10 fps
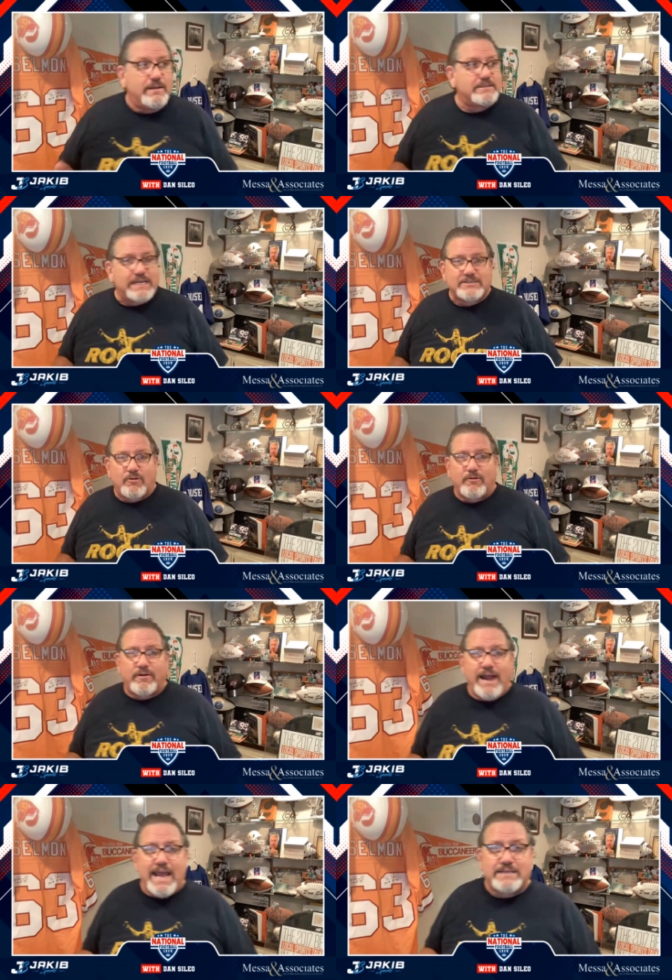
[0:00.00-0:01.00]
This guy's throwing
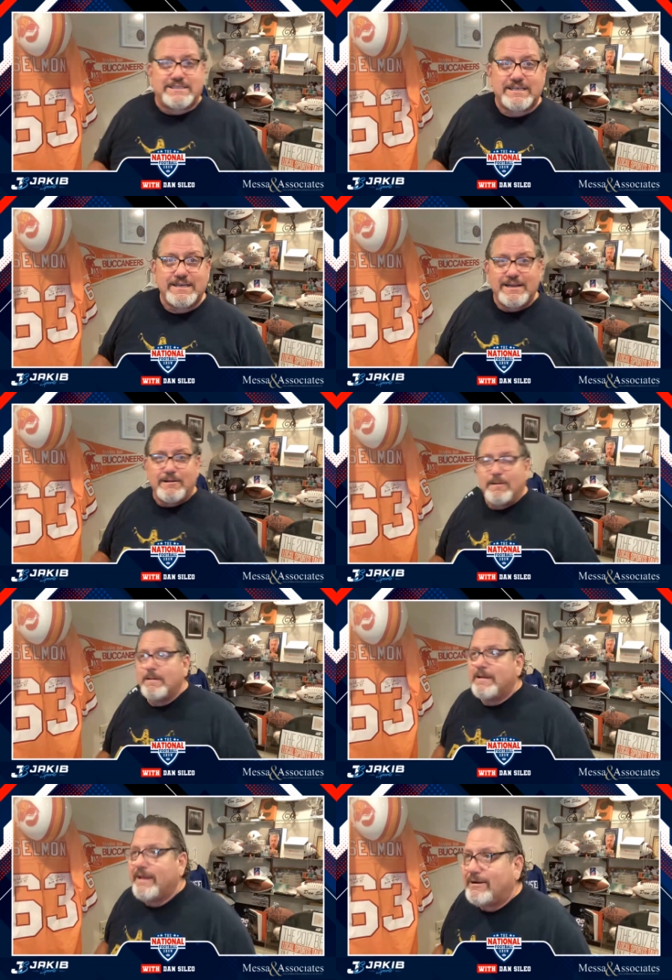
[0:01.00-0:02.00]
grenades.
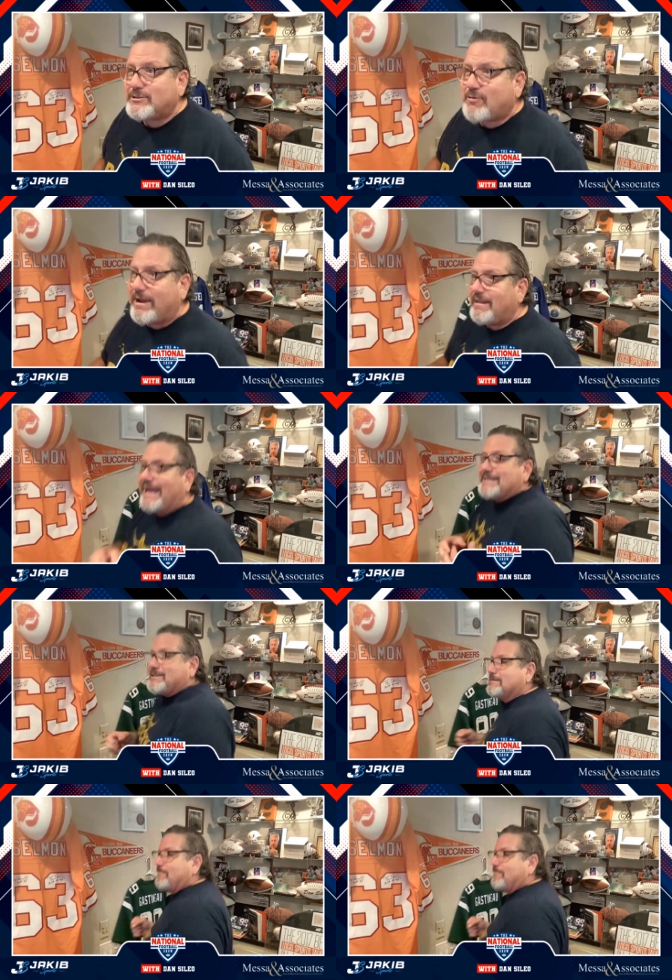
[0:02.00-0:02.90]
Here's Trey Lance.